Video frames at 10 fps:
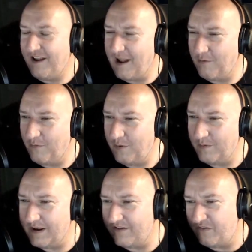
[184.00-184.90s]
We
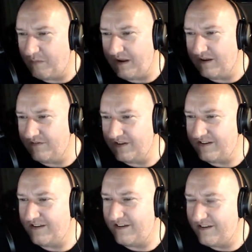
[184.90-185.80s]
will not speak of
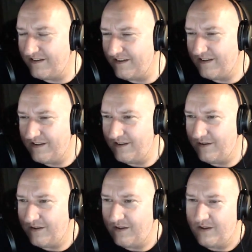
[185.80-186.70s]
it.
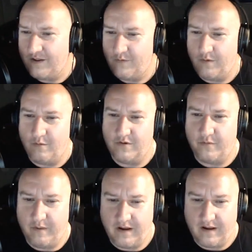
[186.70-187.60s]
We won't
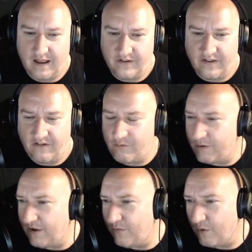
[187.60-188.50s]
speak. How's
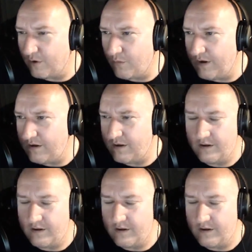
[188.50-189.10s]
everybody's work week?